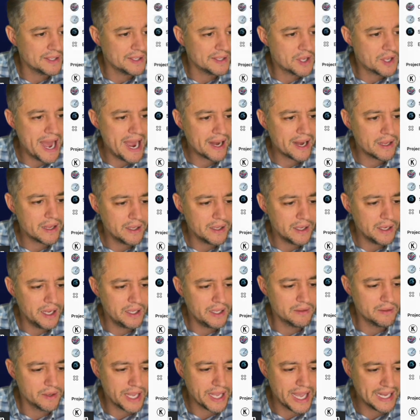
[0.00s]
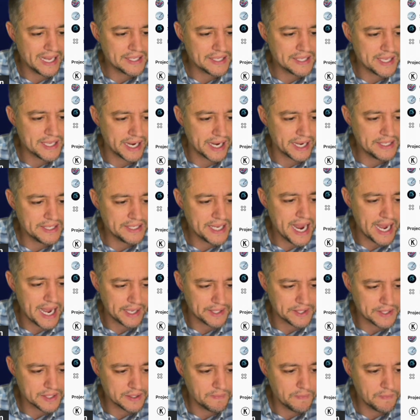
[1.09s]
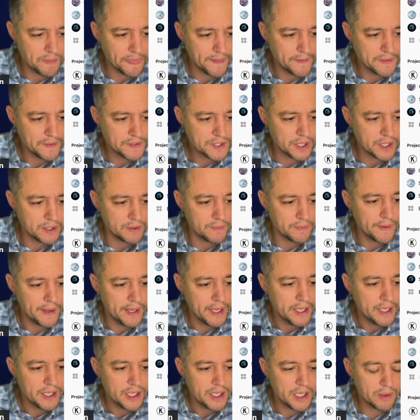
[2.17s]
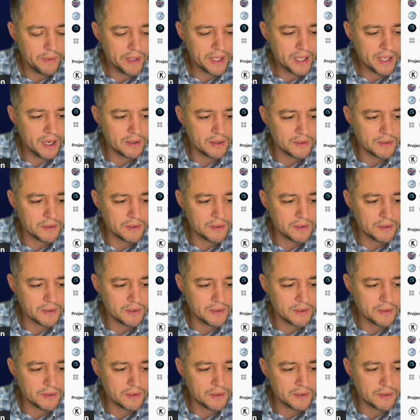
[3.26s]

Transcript: back and look at second task. So here we go,